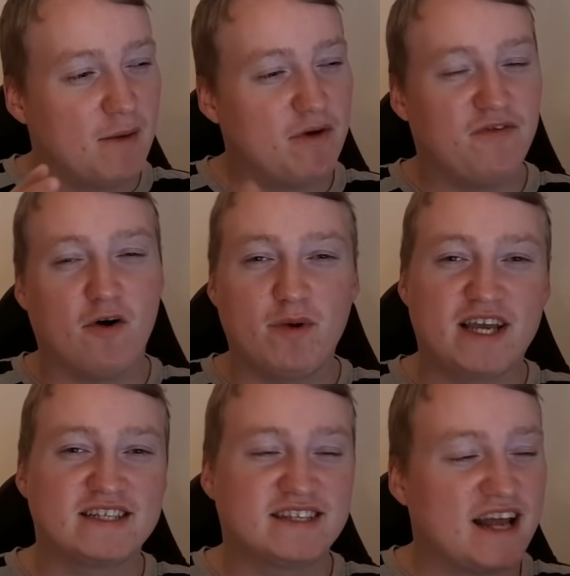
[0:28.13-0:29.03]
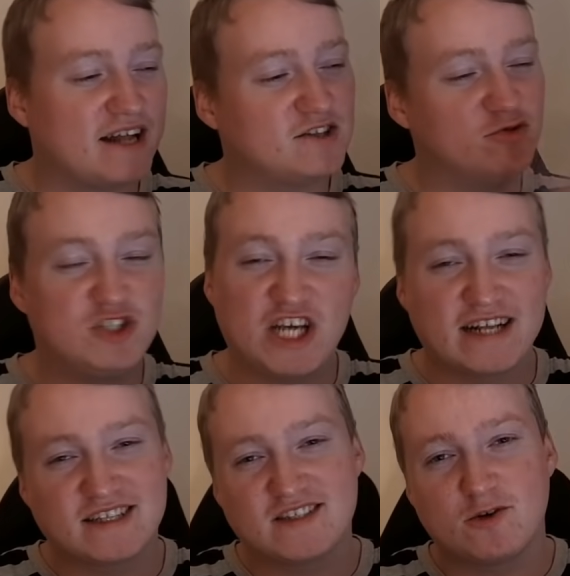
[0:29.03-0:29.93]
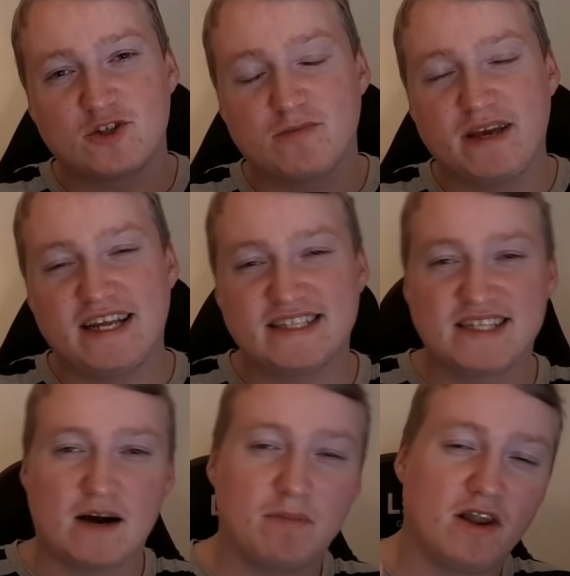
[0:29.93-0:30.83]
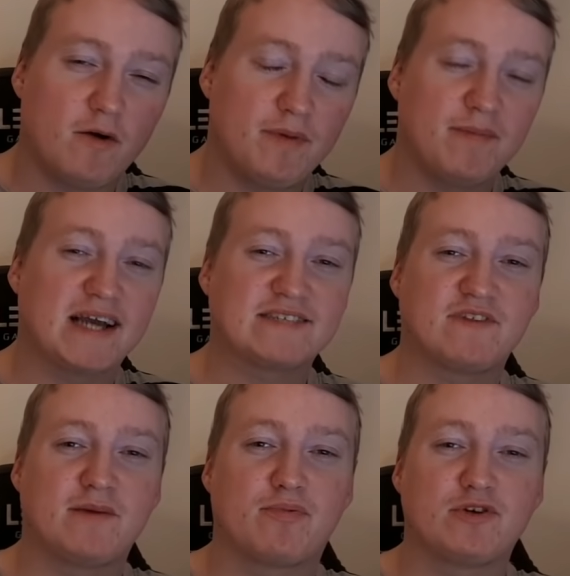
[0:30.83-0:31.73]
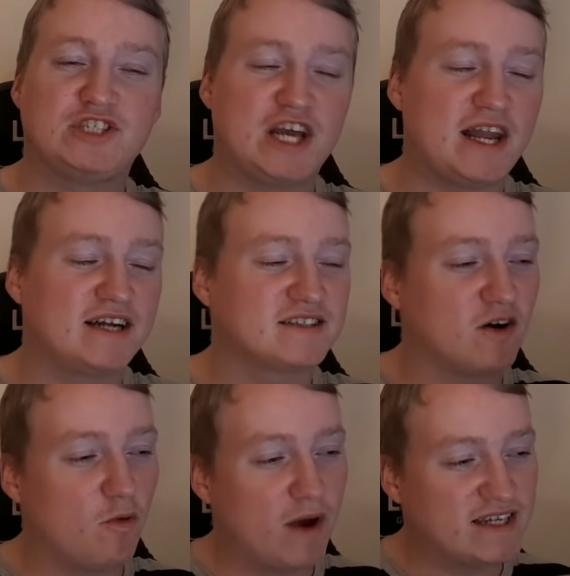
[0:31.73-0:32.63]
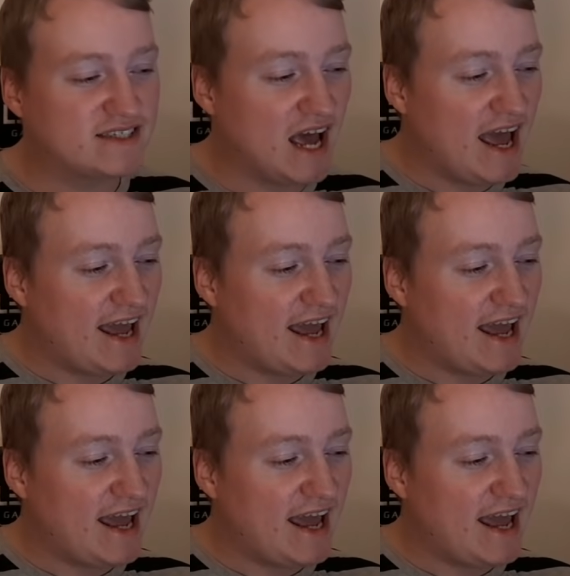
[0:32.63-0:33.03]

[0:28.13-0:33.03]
Before we get to that, do check the social medias down below. Be massively appreciated, as always.